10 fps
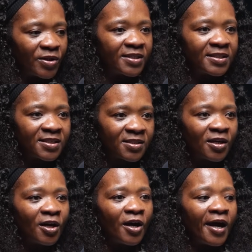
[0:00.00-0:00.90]
this is
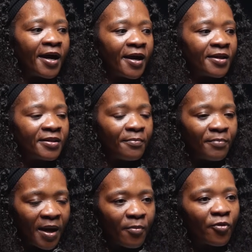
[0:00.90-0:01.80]
the
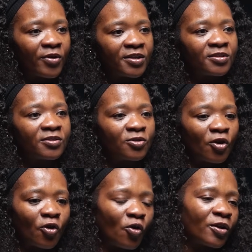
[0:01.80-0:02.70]
memories
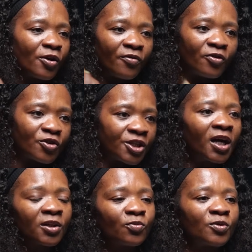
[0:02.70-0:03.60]
not only of your
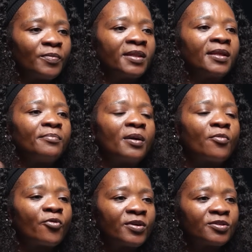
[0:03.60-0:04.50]
childhood, but the
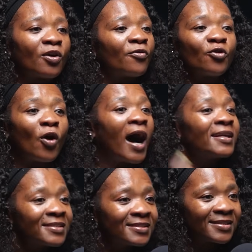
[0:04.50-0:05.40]
memories of your
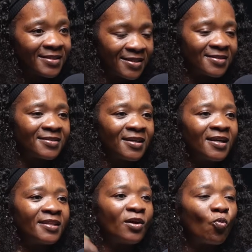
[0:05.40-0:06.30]
ancestors,
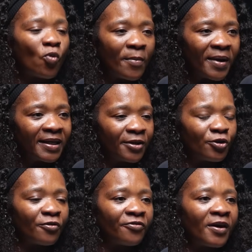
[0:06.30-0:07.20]
the women in
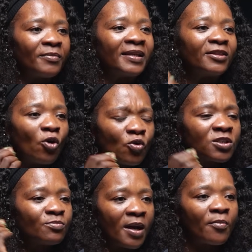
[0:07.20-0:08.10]
your family.
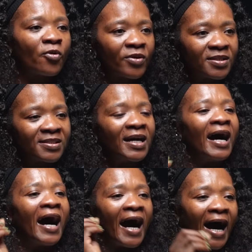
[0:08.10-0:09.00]
Those memories
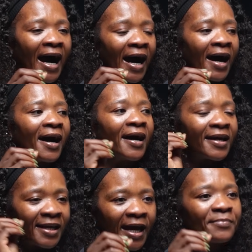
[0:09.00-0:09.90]
are
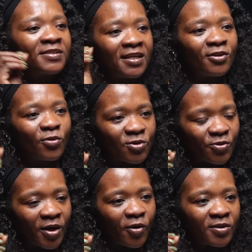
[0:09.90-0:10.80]
kept in those
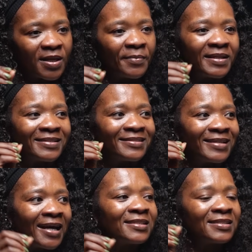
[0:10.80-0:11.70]
records. I mean,
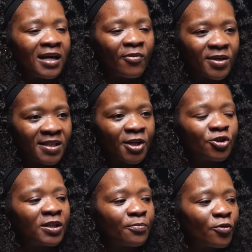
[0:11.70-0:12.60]
science now has
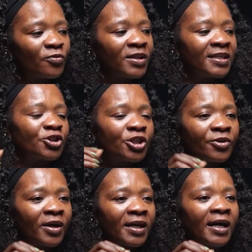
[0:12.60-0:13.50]
actually proved that
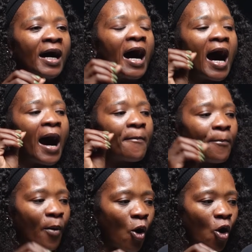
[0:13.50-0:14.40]
children are
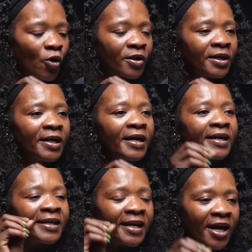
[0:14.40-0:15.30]
born
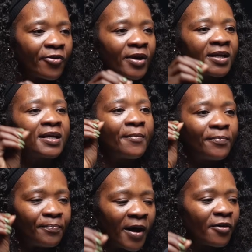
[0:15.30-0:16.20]
carrying
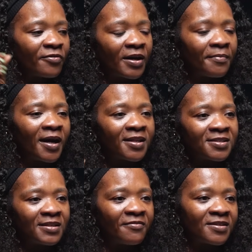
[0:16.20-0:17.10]
part of their
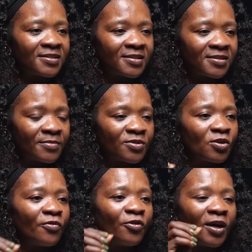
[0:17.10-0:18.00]
mother's nervous system.
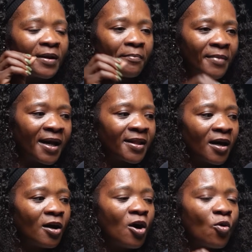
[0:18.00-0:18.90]
So if you had a
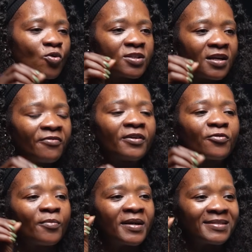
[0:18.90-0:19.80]
mother who suffered
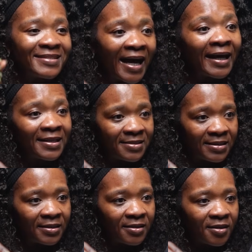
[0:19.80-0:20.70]
from
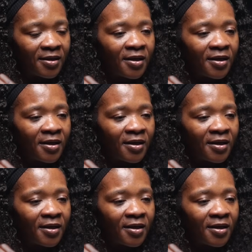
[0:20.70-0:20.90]
anxiety,